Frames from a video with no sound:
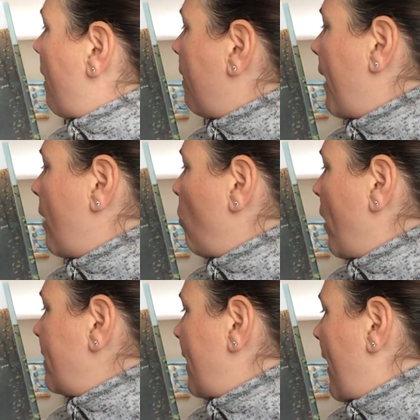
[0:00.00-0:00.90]
Then
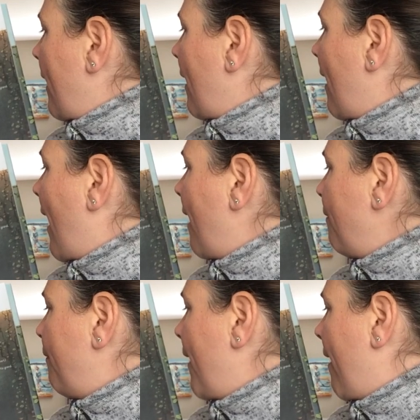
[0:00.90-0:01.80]
one day, I
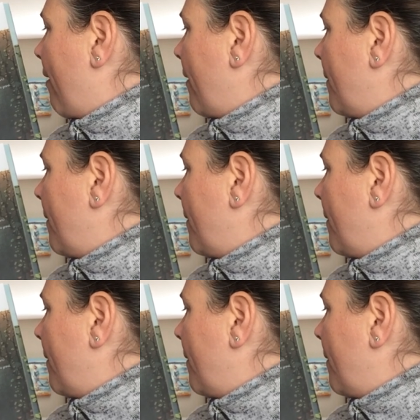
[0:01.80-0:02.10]
fell.